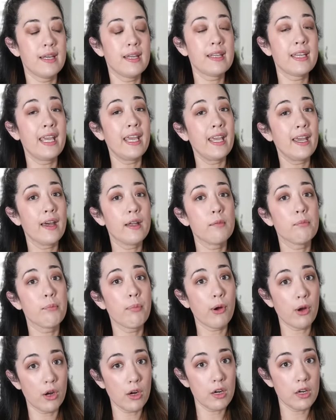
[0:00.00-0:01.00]
it can
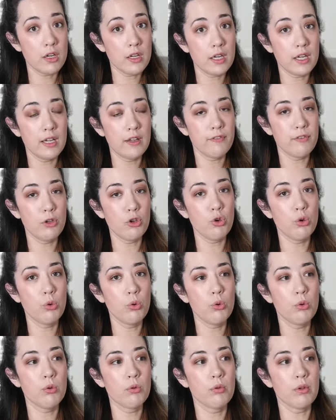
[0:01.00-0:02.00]
burn if
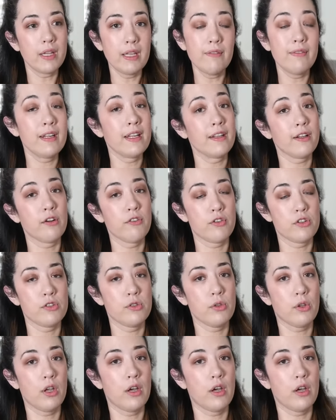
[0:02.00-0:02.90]
you leave it in there for too